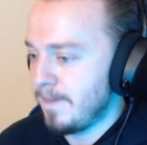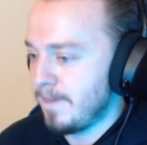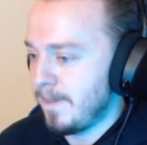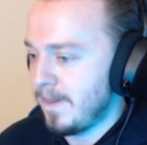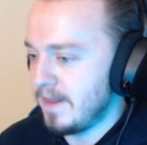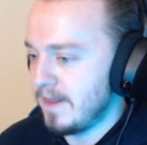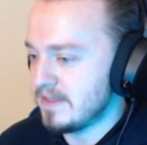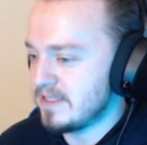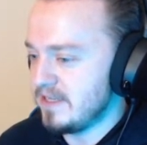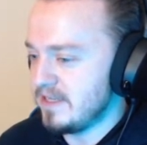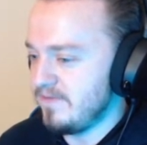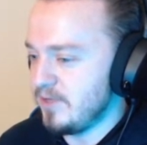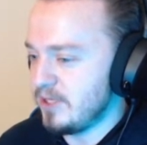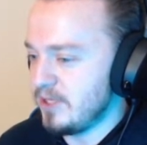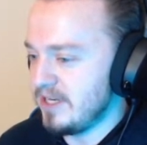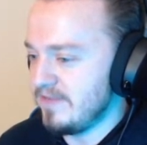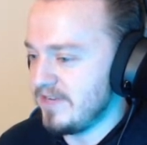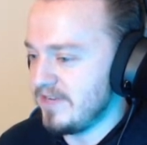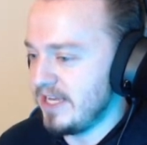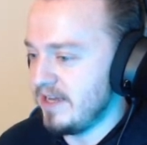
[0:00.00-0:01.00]
Let's see if you
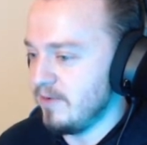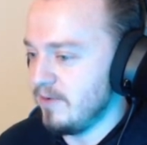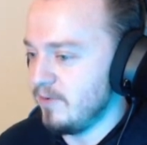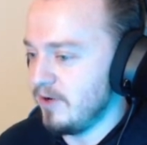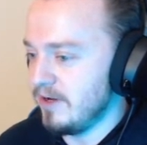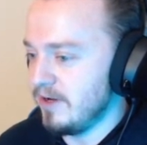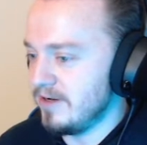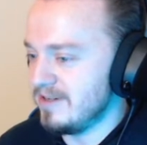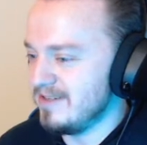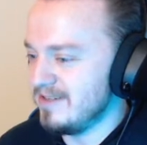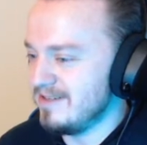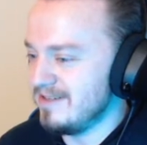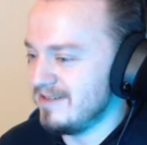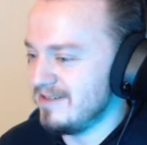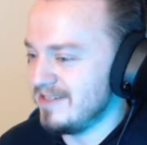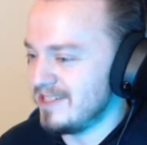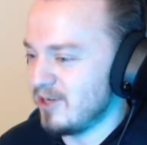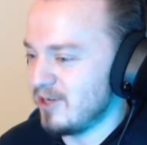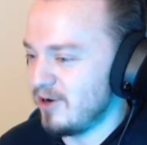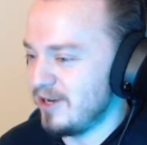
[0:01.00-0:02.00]
can even hit one. Oh,
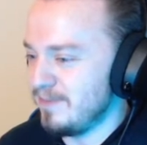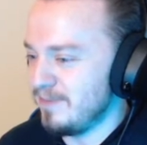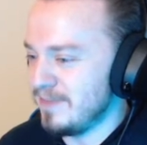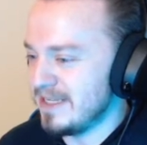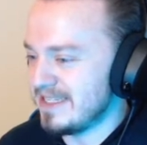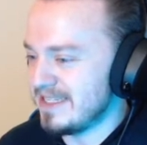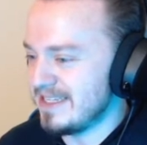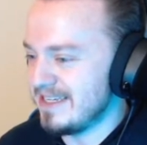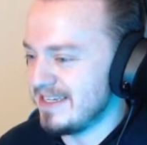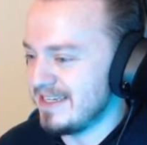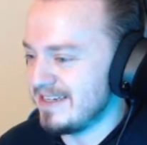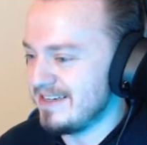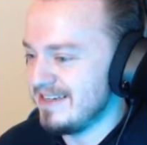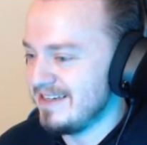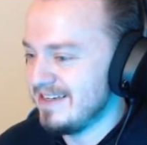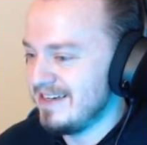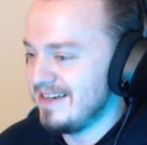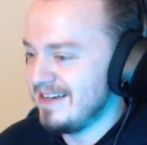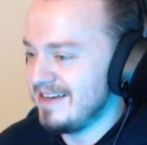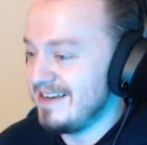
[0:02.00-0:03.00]
he's already missing.
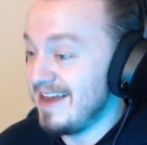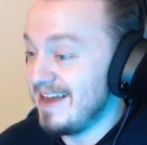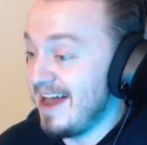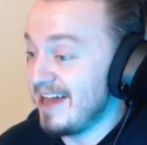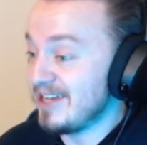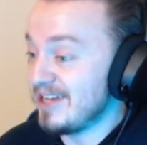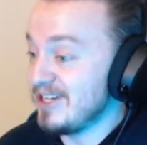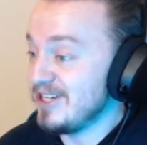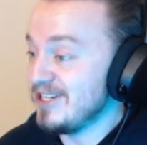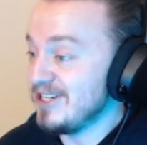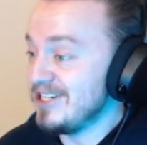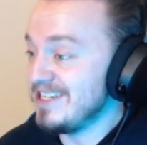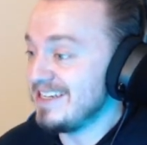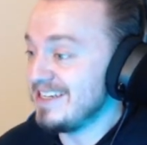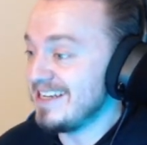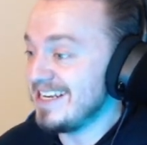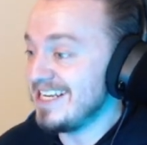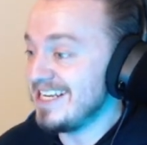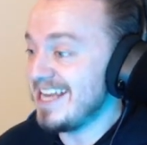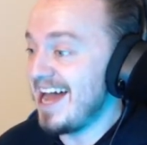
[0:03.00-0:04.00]
Not
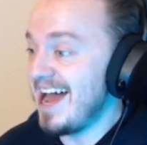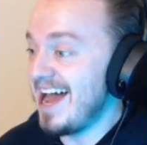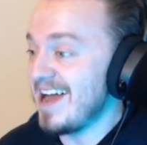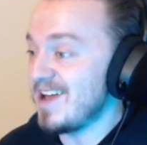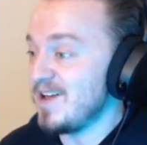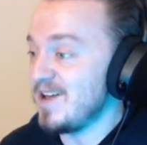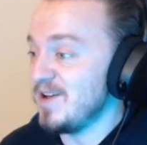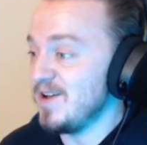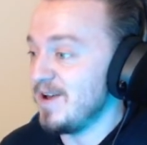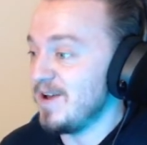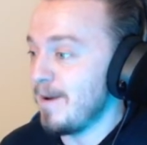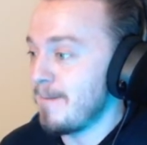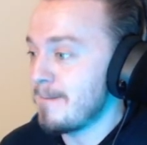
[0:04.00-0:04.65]
good. Not good.